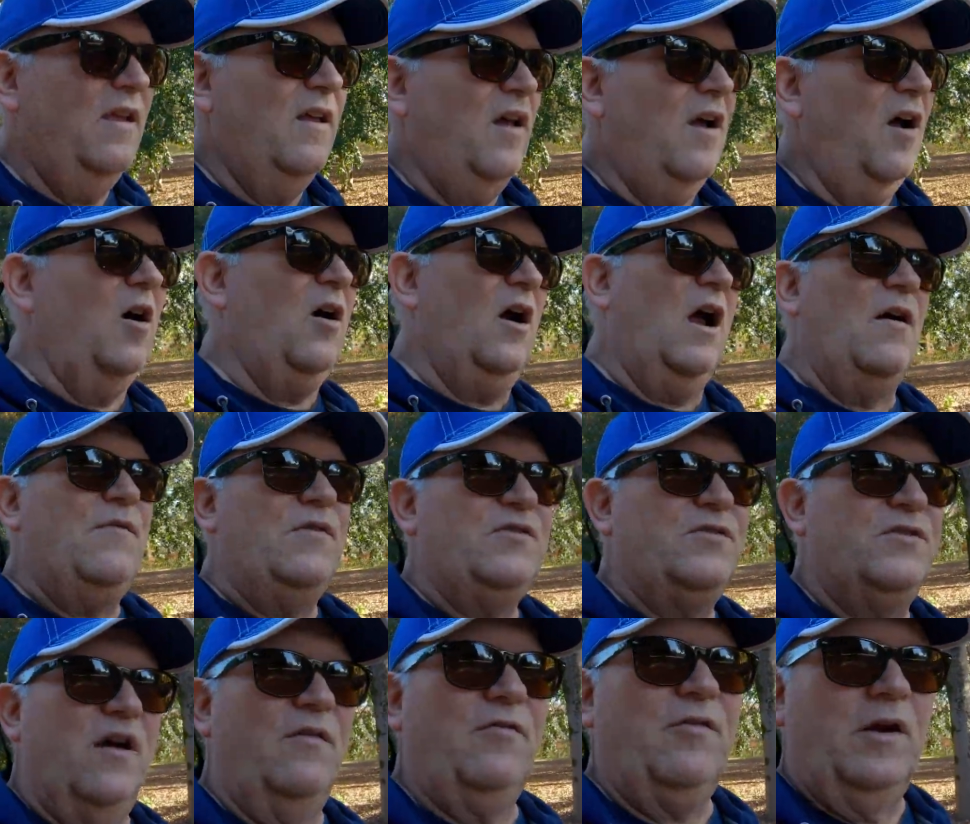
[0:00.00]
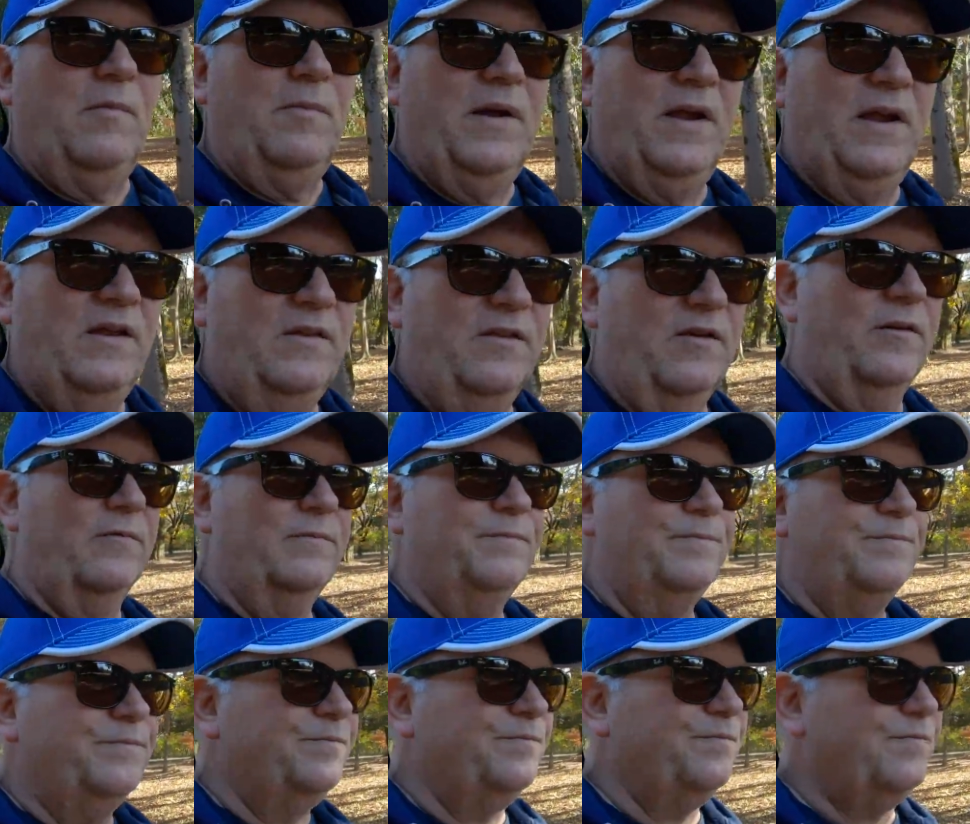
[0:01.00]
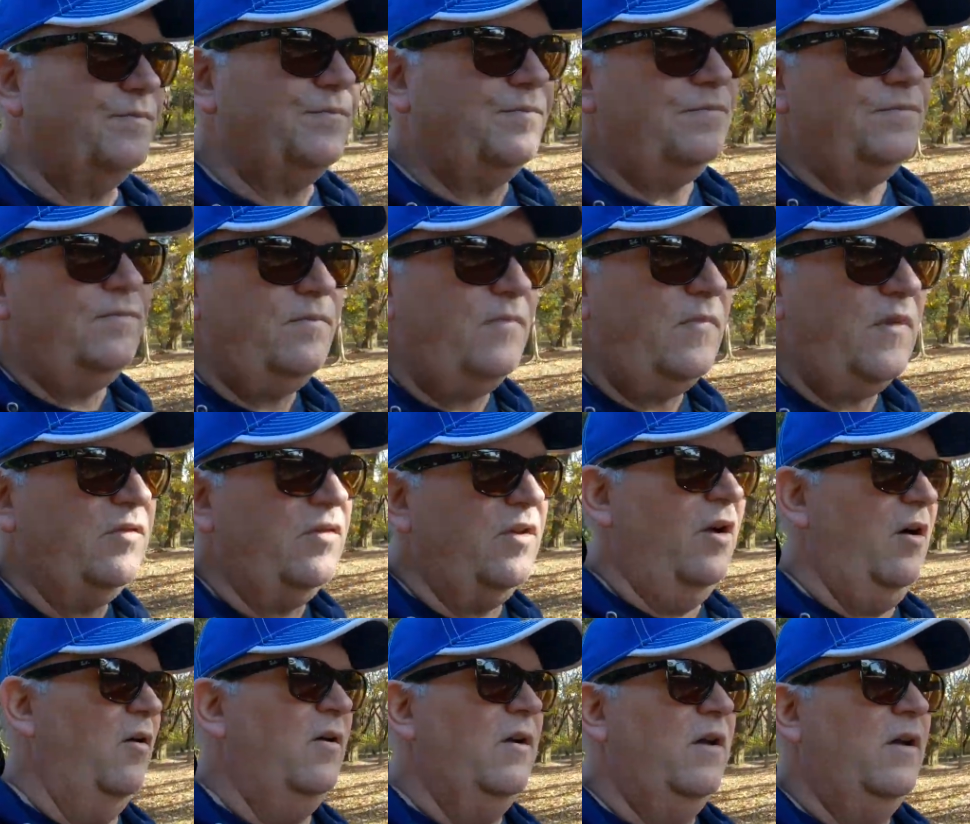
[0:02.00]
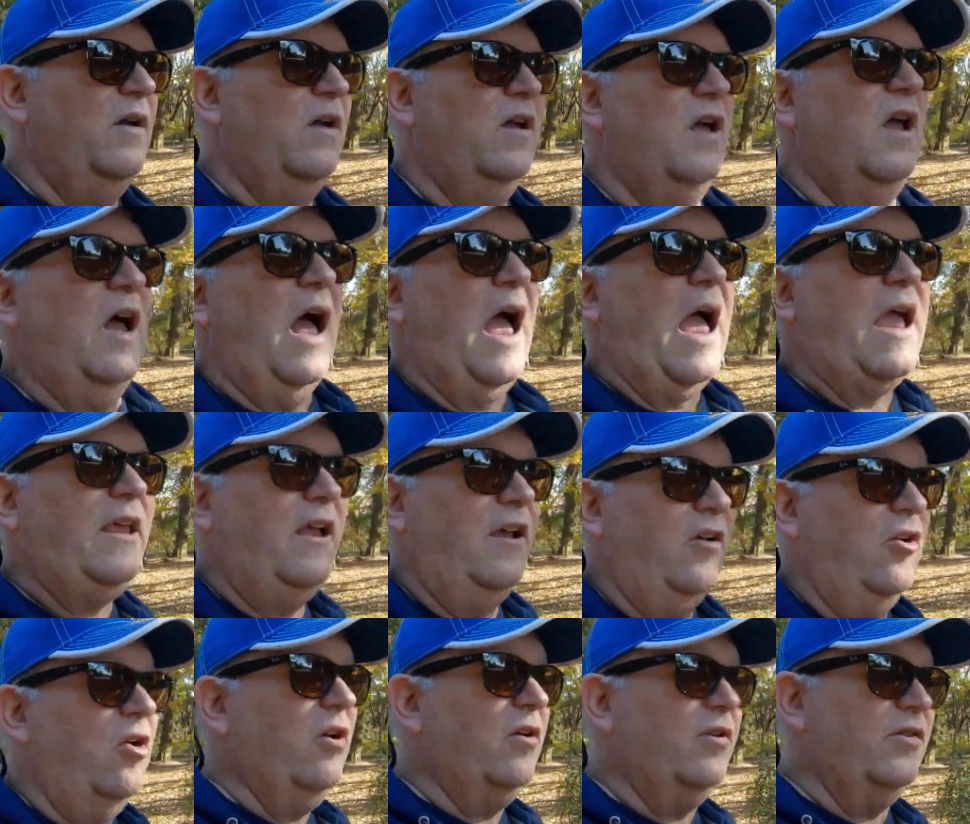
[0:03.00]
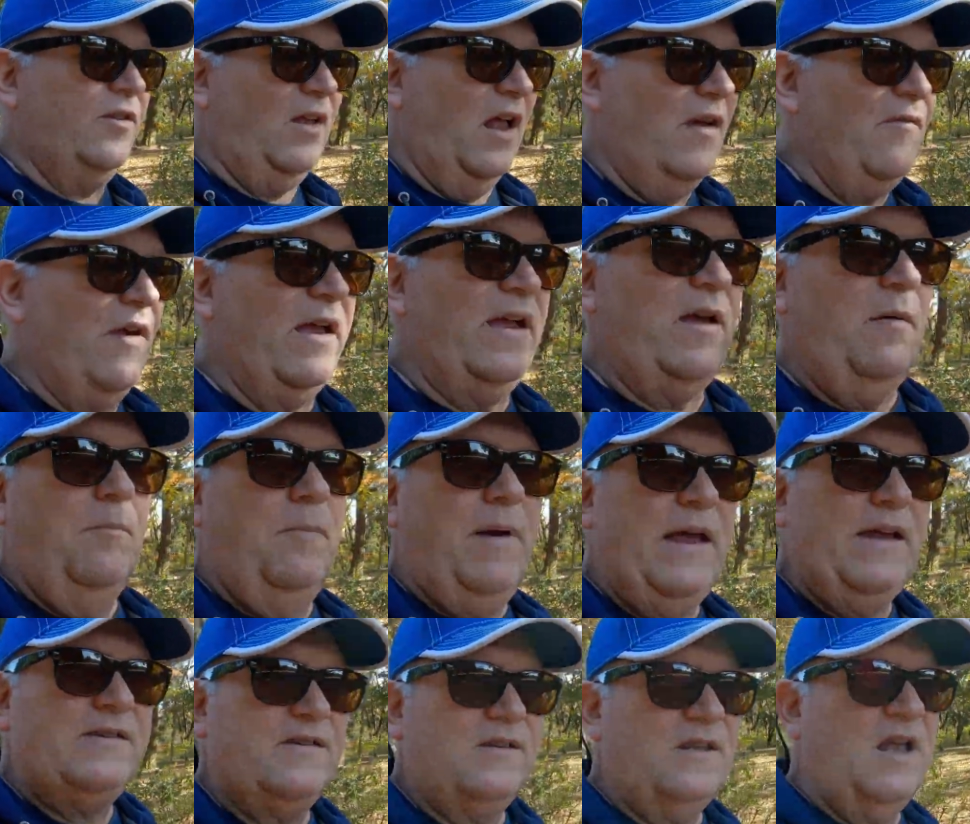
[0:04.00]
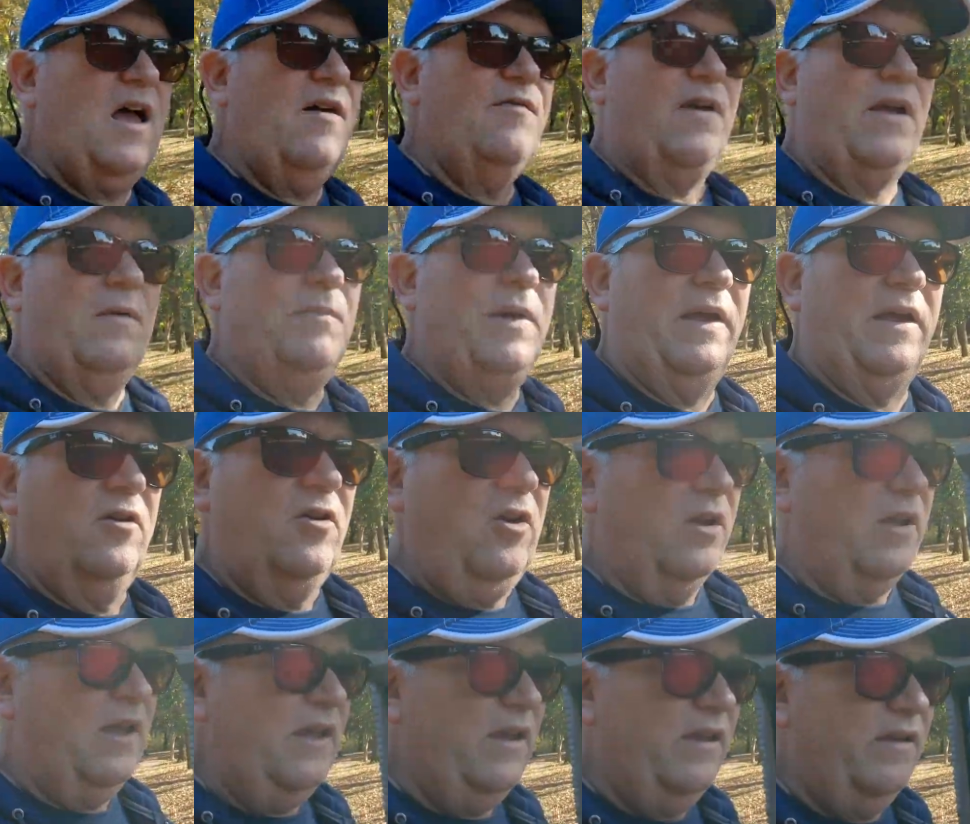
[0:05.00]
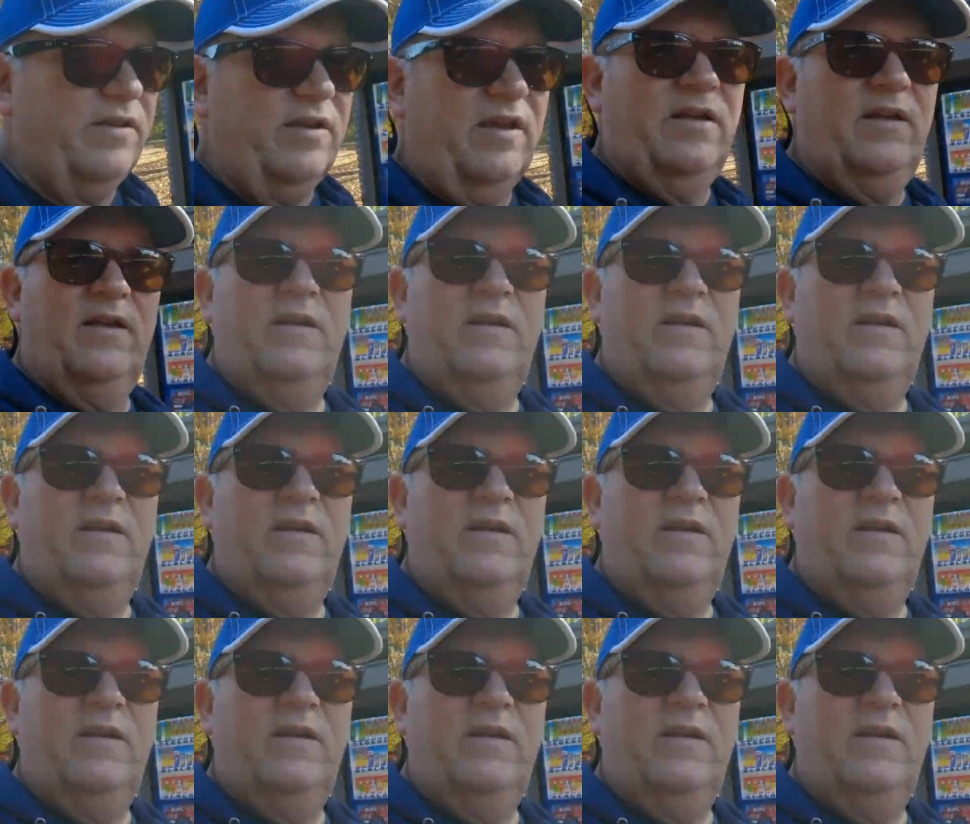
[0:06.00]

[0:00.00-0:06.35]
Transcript: Our oven's not very big either. So I can cook stuff, I can bake stuff, I can bake cookies.